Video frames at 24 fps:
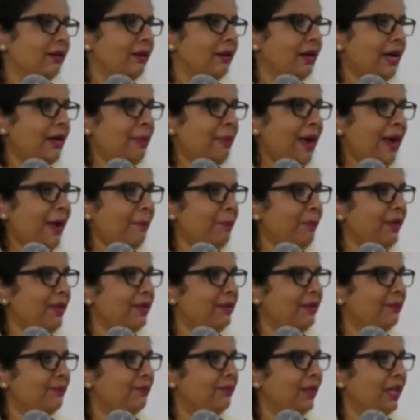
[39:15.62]
I'm happy.
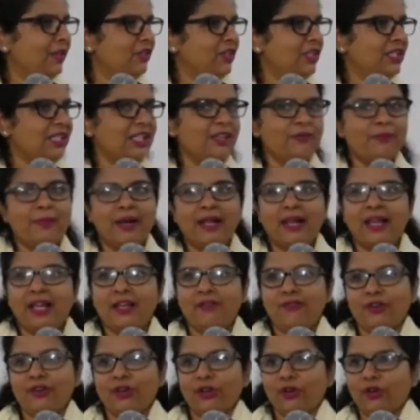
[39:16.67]
I just live my
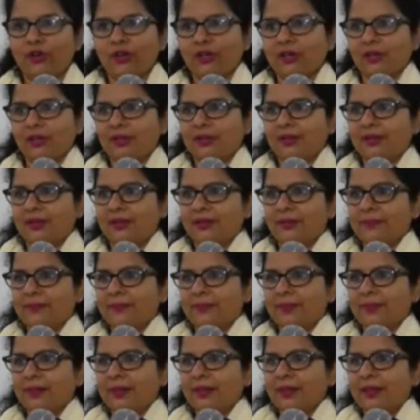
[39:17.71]
life here on earth.
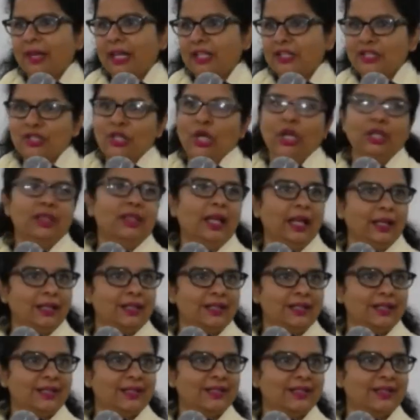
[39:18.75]
It's not
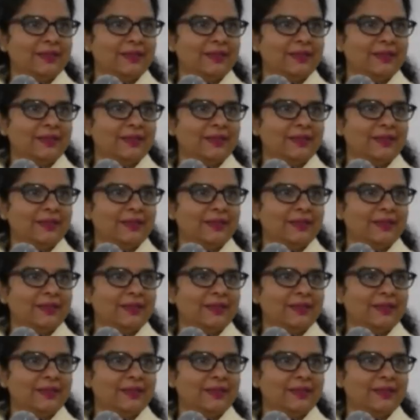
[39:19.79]
that.